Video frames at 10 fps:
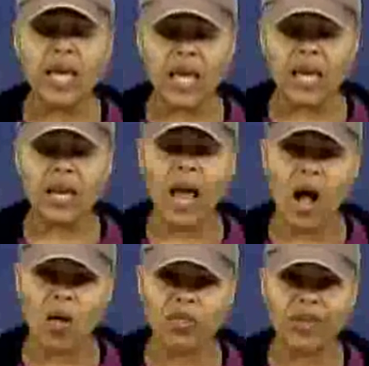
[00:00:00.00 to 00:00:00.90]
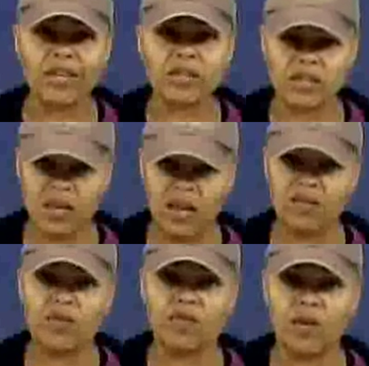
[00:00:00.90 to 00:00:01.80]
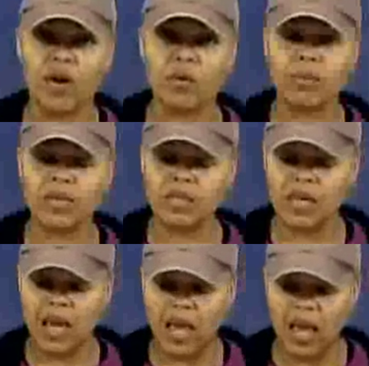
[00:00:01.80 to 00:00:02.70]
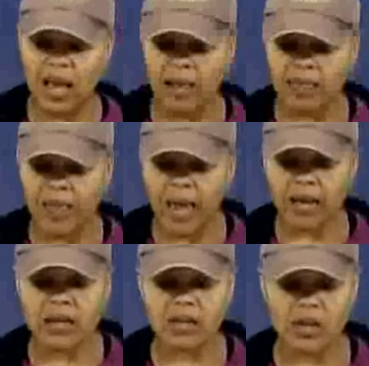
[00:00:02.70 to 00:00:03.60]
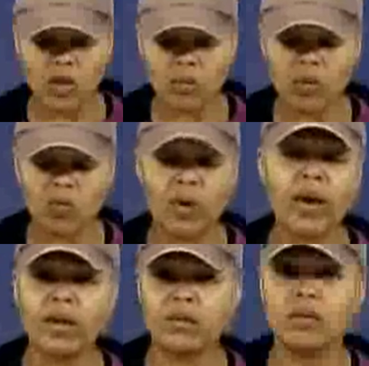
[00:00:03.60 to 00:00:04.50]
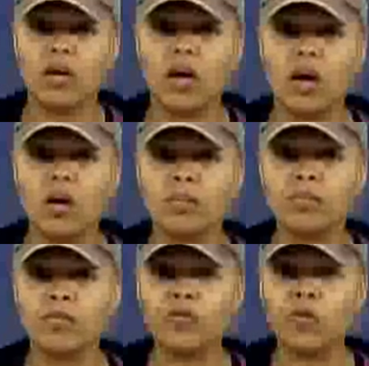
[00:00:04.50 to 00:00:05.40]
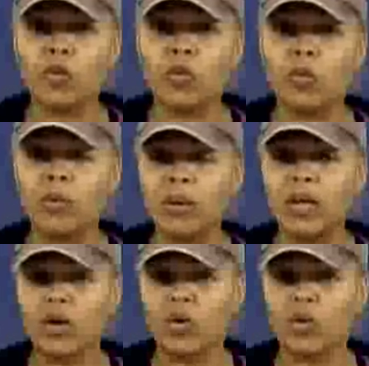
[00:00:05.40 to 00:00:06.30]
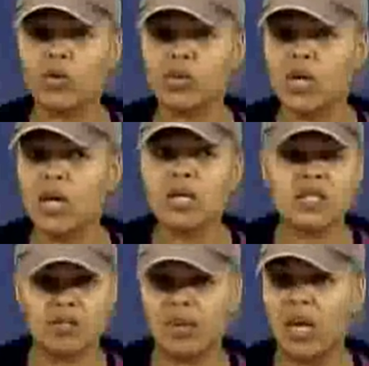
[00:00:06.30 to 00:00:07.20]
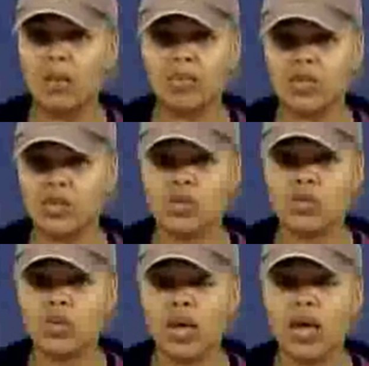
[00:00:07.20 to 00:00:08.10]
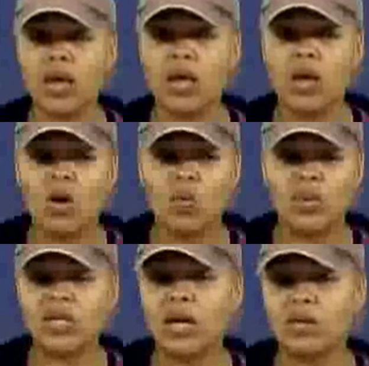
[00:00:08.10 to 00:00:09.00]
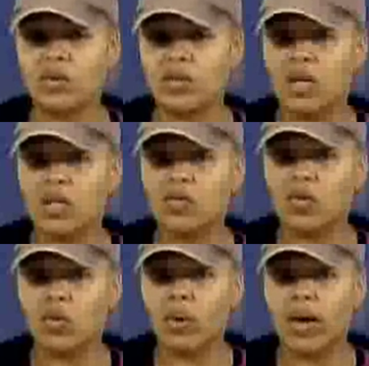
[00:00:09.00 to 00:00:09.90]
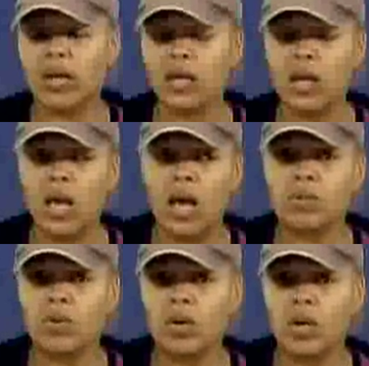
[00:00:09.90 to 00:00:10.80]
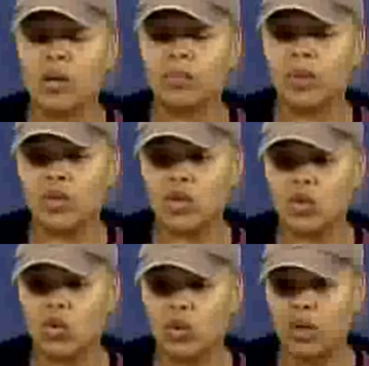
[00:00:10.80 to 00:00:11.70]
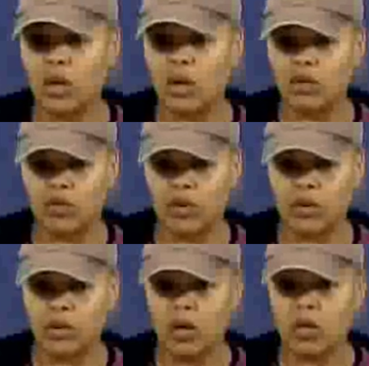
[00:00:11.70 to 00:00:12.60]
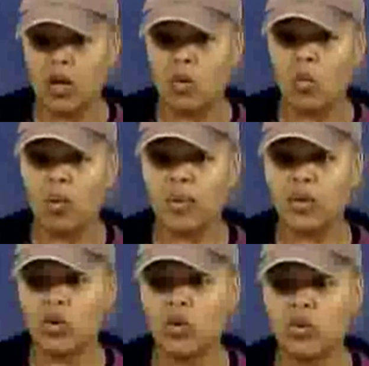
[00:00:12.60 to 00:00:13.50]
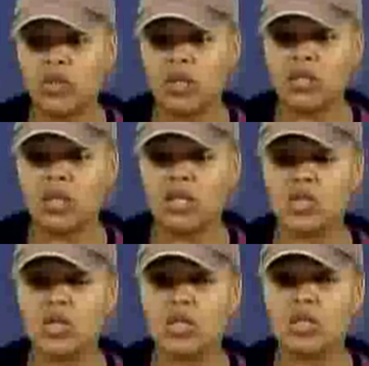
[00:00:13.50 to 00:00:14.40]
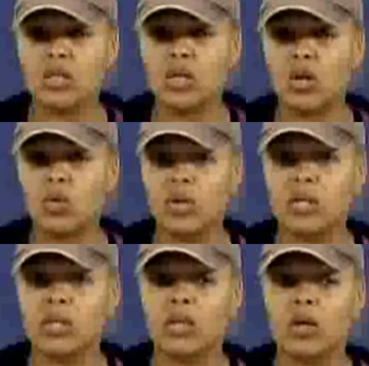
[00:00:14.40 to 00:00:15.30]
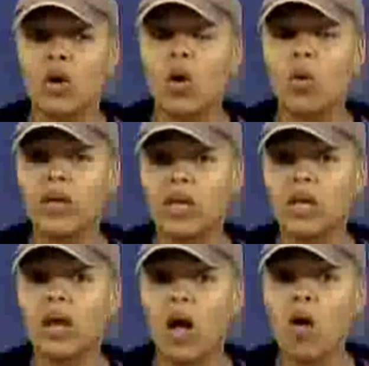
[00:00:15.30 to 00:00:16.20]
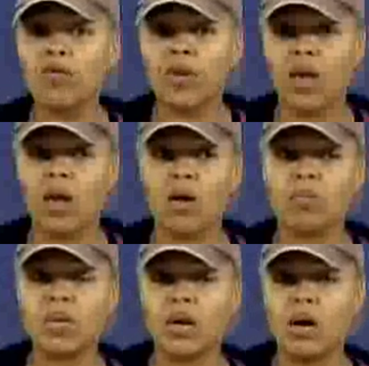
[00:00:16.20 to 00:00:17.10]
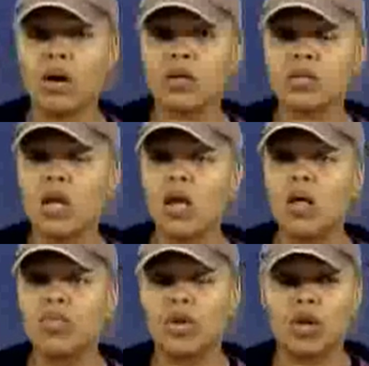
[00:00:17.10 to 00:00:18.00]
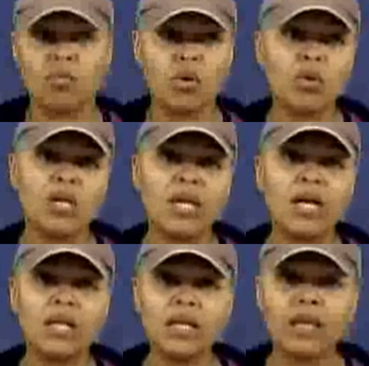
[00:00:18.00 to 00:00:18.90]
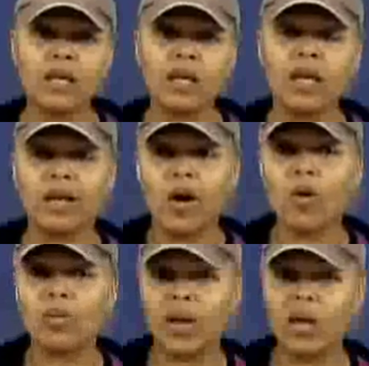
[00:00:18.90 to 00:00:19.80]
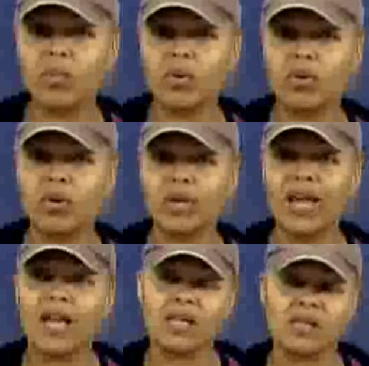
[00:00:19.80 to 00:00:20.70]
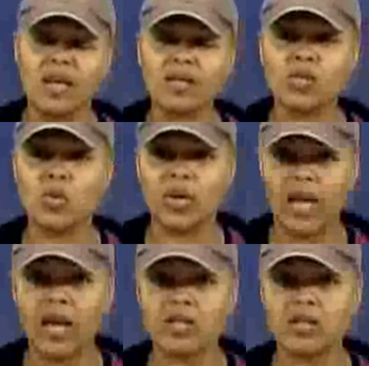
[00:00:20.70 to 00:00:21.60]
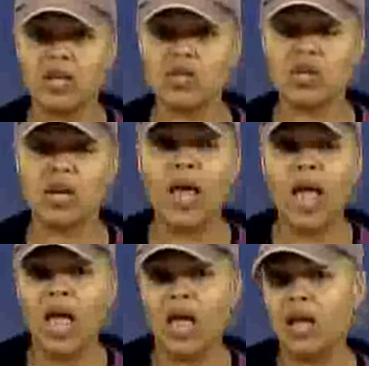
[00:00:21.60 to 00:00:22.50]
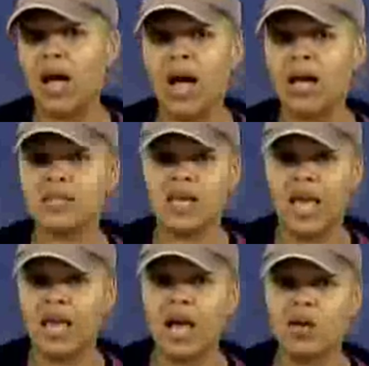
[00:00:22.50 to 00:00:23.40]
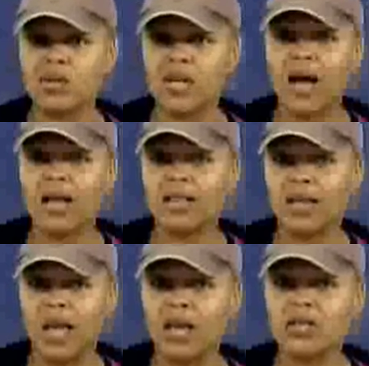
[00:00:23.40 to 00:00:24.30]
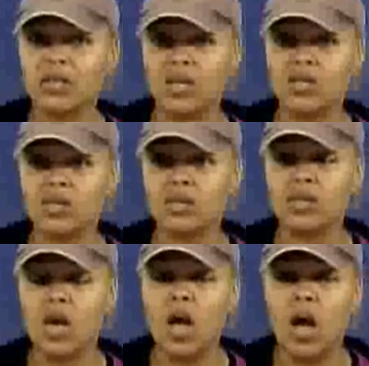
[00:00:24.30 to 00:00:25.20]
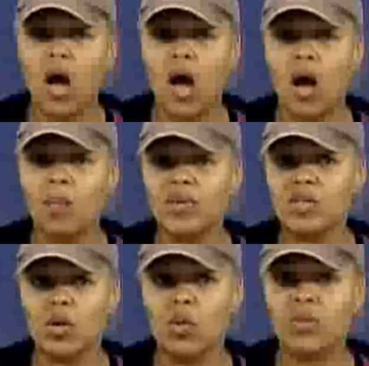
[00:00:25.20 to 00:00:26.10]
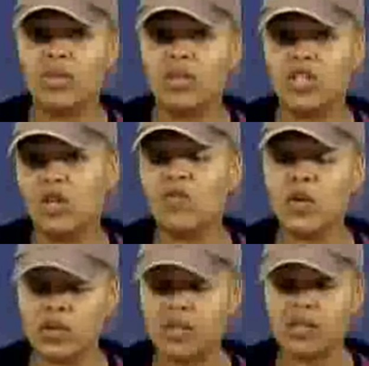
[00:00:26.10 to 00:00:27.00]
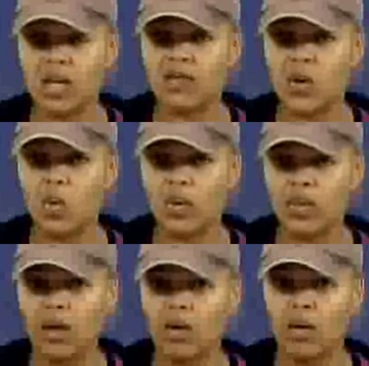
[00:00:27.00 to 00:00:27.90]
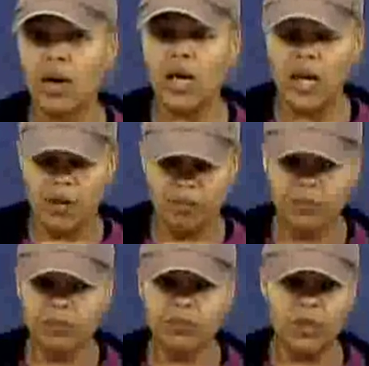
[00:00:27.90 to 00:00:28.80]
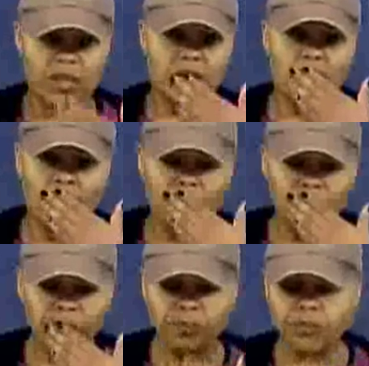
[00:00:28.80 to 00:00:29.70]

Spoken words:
in healthy and safe environments. And that is a human right for women and girls to be able to do that. We take those things for granted. A story of a young woman who says that she, doesn't go and get health care because the community clinic in her neighborhood is next to a gas station, and guys hang outside the gas stations. And so she feels unsafe going there. And so